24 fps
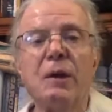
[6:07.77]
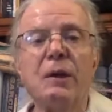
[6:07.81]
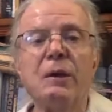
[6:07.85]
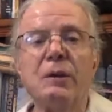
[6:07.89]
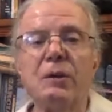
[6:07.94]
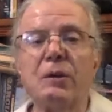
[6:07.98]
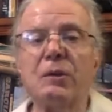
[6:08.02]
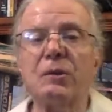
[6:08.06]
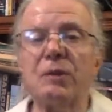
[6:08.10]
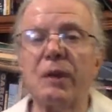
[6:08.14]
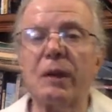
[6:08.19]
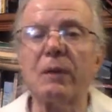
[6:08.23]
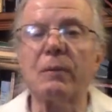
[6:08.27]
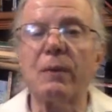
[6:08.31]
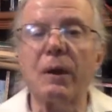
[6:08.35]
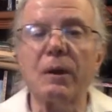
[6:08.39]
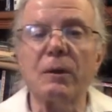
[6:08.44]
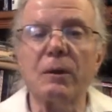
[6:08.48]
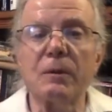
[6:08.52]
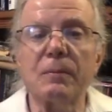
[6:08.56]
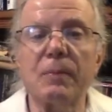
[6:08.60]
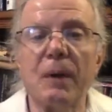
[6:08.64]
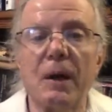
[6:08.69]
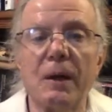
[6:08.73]
You can take a
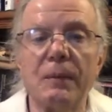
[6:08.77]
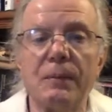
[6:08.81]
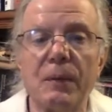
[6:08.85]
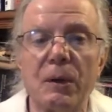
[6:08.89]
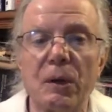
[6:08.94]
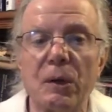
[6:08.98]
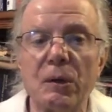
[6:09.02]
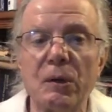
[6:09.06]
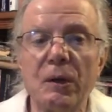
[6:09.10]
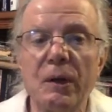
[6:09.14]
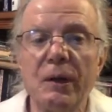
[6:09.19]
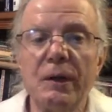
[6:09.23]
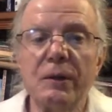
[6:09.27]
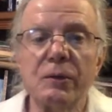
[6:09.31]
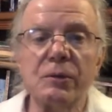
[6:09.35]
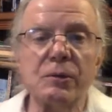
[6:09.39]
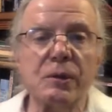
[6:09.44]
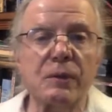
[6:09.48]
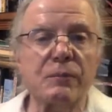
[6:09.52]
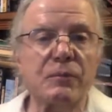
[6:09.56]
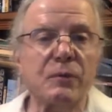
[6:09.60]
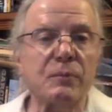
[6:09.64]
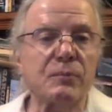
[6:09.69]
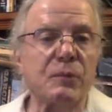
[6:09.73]
regular pie pan.
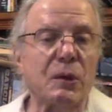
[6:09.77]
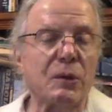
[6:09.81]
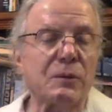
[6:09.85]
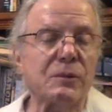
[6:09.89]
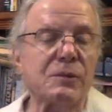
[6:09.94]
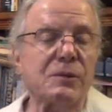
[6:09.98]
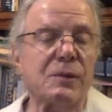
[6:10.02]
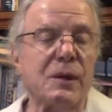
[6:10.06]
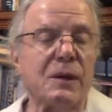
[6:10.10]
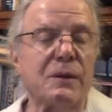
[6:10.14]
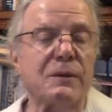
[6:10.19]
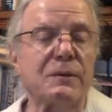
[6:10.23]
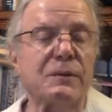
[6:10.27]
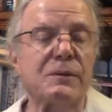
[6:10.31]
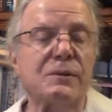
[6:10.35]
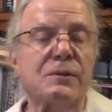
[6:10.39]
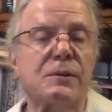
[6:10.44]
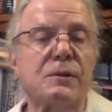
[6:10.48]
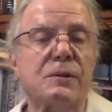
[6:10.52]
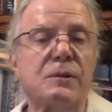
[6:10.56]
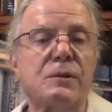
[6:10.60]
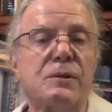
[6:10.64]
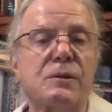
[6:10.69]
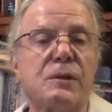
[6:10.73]
Some of them don't sound as
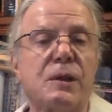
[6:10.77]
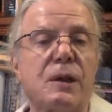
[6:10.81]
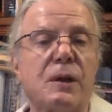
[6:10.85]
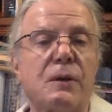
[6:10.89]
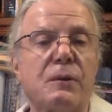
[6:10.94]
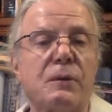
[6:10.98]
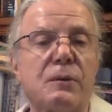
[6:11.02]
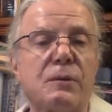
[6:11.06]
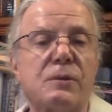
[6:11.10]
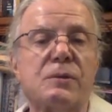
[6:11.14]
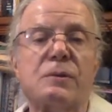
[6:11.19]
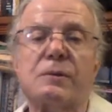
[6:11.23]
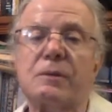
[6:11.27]
good as the others.